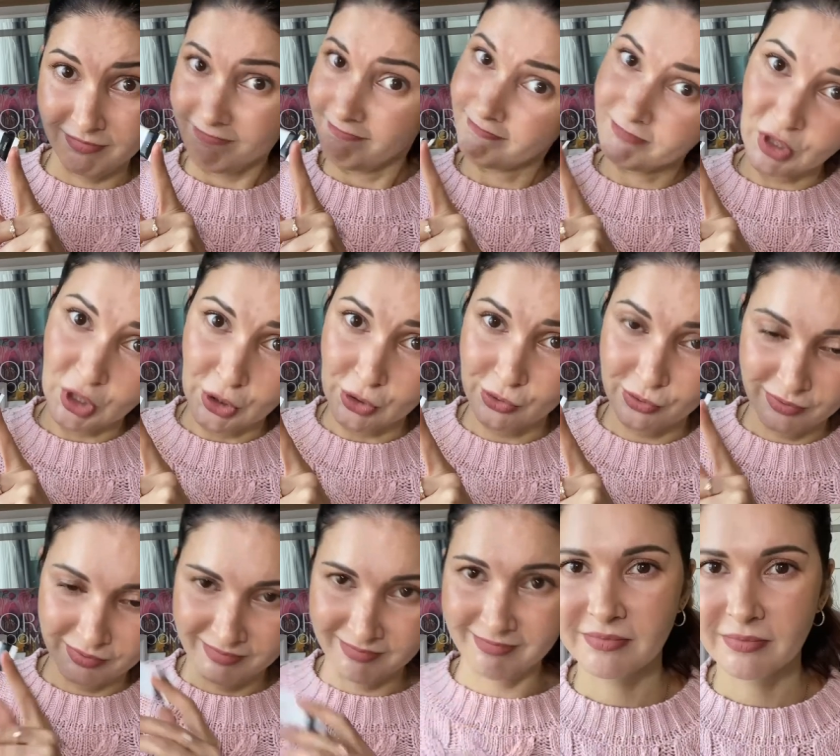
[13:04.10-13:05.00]
No.
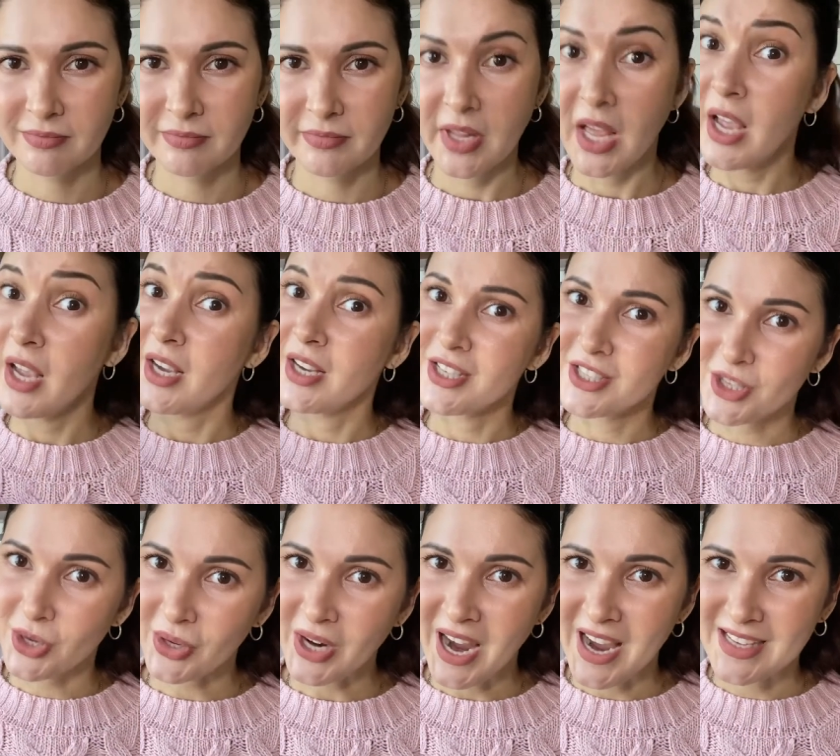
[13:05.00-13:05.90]

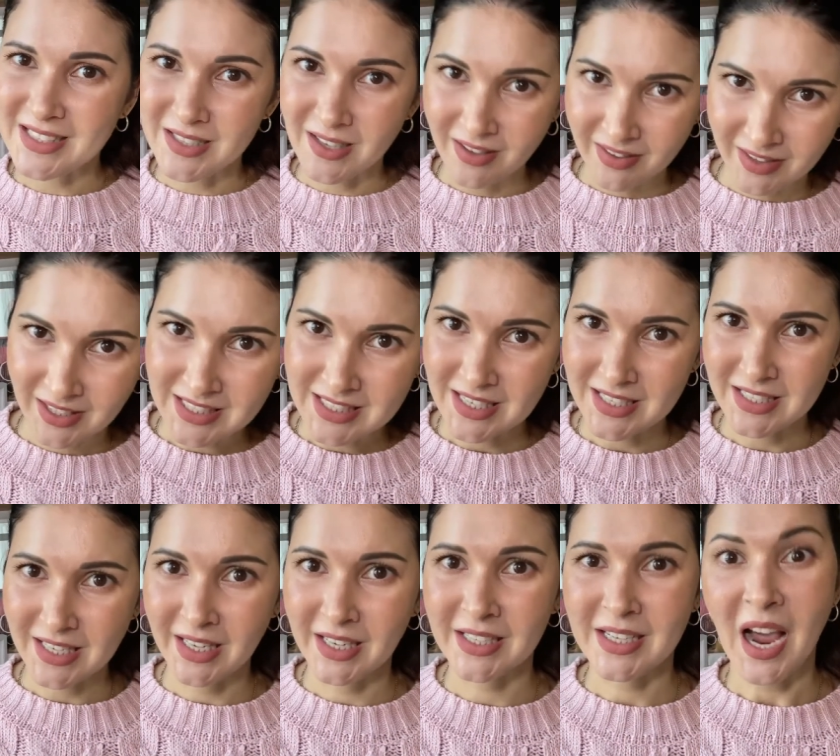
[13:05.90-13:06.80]
So guys, this is
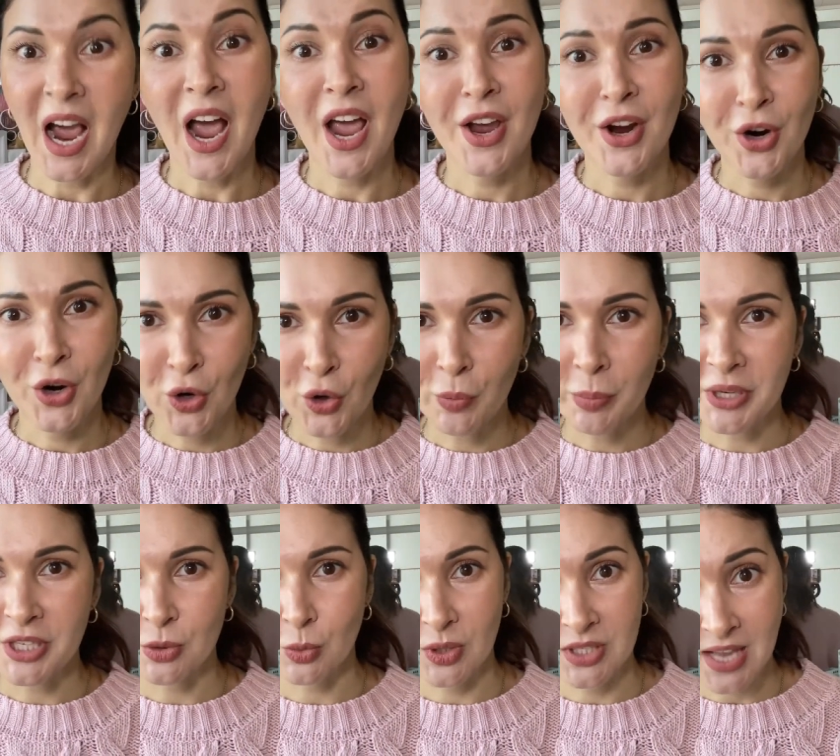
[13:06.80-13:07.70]
it. I hope
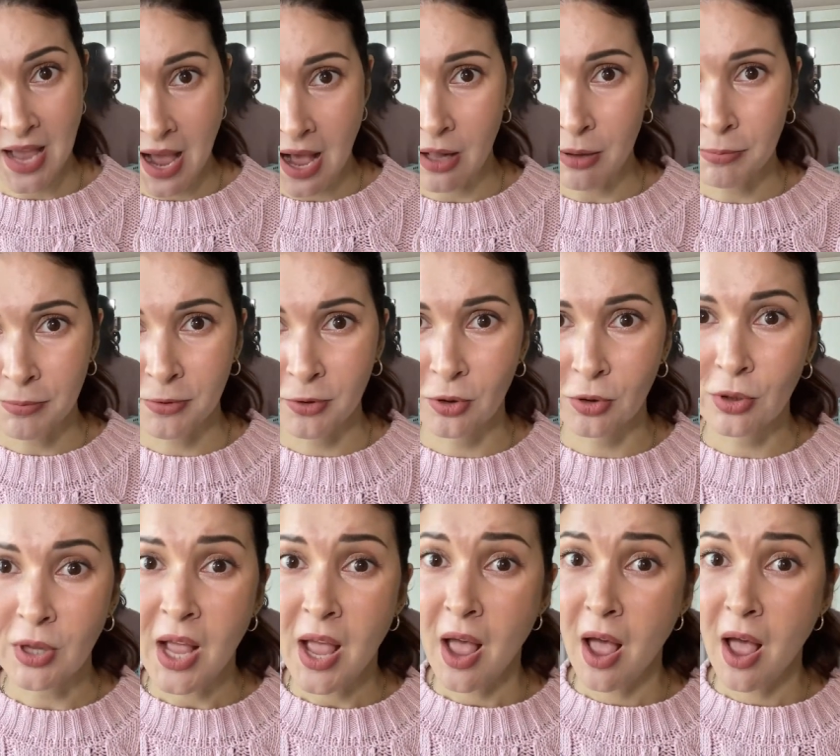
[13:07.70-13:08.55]
it was helpful.